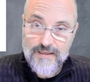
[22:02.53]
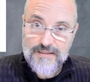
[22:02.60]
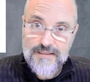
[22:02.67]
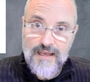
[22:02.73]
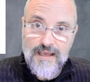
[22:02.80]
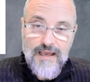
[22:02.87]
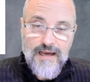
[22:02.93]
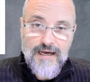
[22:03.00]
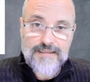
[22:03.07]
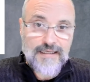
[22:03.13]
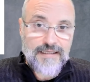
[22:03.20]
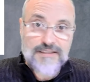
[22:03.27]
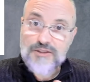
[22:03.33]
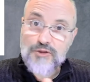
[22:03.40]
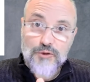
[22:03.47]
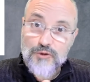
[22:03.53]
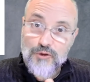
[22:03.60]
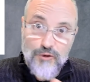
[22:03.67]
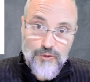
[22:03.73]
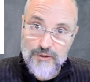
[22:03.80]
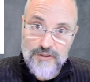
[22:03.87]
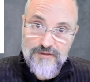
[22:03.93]
Yes? And that's not
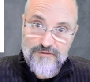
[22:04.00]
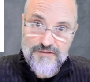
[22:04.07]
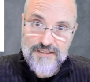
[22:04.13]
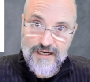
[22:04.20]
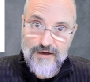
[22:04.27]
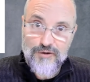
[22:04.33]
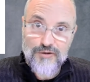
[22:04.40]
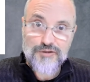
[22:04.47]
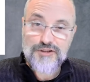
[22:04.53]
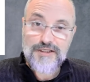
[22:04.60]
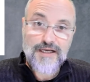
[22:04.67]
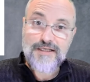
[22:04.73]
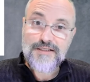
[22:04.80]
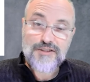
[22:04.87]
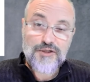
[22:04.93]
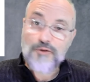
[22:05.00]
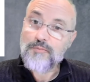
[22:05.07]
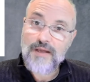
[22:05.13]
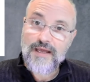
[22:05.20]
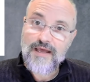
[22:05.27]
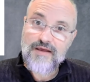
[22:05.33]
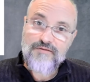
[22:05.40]
cognitive psychology and it's
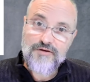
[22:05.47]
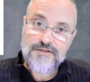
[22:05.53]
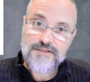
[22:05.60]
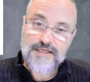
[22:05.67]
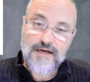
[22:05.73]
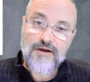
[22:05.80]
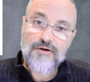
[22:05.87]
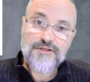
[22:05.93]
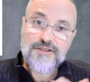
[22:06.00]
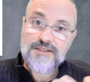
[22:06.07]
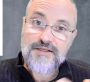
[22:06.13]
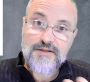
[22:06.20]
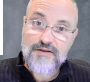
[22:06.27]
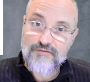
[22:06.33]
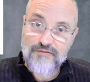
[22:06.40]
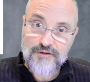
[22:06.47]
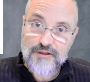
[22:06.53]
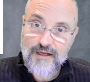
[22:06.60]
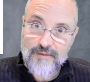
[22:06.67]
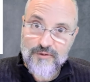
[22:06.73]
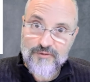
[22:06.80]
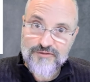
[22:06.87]
not behavioral psychology. It's a different
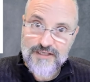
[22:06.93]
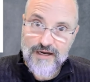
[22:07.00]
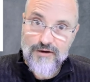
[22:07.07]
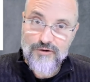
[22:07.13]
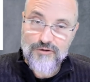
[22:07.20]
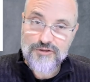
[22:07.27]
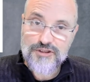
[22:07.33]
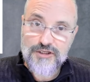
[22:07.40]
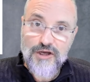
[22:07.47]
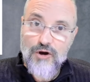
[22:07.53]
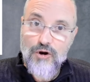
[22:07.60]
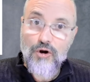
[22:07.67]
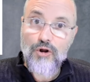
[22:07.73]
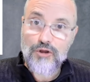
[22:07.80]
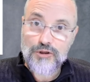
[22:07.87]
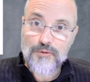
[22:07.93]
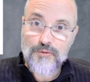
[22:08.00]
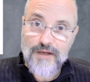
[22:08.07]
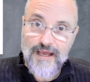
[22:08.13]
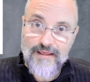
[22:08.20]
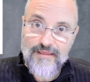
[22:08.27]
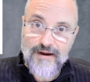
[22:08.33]
type of psychology
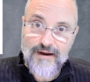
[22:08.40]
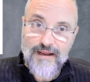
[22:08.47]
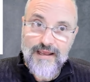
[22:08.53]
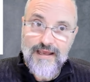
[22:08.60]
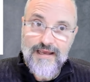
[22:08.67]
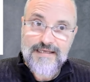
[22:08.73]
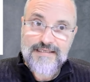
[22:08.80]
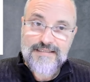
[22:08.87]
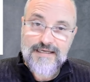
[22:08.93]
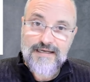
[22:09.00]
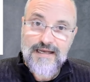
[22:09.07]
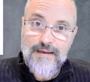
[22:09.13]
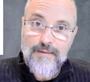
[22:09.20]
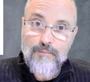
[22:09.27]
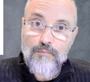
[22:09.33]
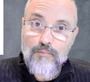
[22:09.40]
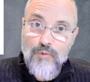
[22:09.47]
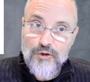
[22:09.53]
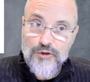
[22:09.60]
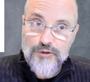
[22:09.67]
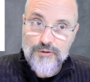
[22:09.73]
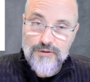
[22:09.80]
altogether. It's a
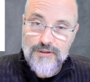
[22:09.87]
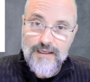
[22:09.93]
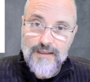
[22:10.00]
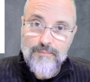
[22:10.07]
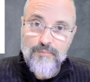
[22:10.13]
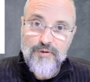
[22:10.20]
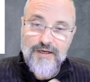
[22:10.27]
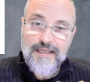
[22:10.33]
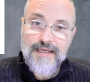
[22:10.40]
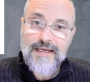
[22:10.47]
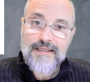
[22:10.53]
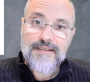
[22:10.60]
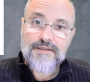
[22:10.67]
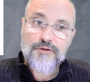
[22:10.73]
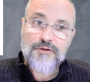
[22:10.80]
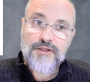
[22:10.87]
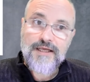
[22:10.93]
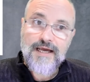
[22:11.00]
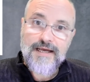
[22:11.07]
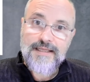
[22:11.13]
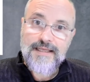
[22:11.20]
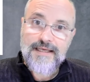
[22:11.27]
model predicated on
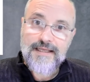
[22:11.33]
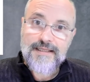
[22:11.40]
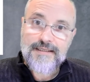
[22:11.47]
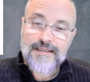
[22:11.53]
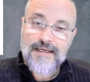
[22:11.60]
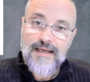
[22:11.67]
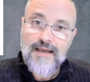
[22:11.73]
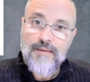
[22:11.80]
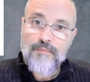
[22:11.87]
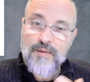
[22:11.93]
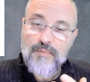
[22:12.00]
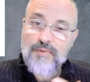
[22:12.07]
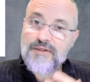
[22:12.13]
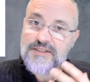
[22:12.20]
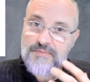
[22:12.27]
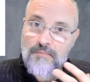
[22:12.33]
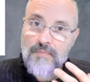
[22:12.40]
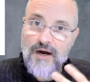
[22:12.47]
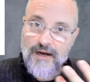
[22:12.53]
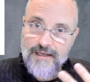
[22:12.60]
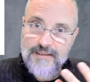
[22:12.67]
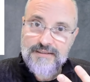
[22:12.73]
the idea that people's
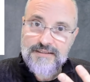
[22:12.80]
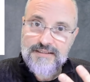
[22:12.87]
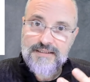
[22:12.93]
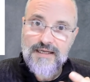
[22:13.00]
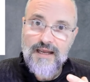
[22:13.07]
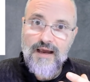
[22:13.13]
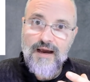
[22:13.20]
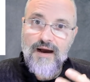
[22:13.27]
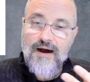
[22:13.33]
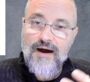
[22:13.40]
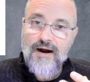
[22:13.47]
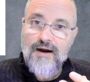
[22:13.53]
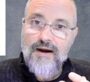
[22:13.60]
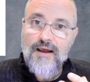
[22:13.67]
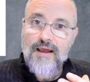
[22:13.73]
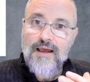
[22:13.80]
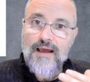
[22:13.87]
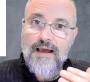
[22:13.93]
minds are